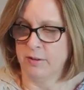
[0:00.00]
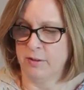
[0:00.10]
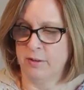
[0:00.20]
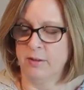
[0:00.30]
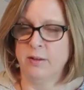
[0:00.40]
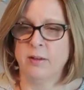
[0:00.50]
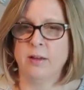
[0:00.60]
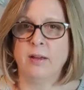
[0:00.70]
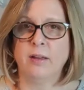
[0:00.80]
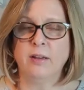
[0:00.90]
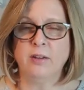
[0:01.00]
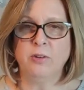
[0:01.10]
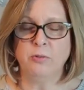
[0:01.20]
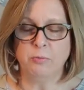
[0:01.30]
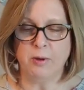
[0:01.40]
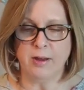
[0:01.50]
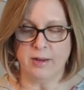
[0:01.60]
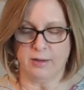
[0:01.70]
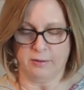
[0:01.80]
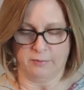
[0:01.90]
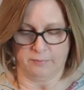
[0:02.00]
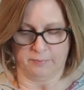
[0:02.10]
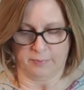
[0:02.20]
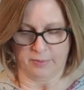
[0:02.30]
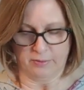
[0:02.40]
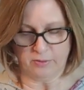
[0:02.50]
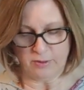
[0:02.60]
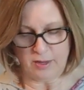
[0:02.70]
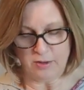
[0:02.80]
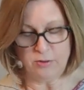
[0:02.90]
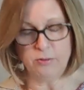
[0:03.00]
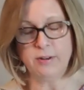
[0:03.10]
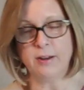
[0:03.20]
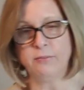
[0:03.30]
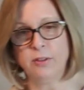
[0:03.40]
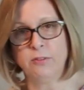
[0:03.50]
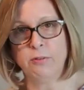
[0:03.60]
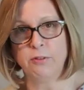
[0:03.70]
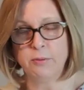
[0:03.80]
in a new way so that you don't have to throw them away.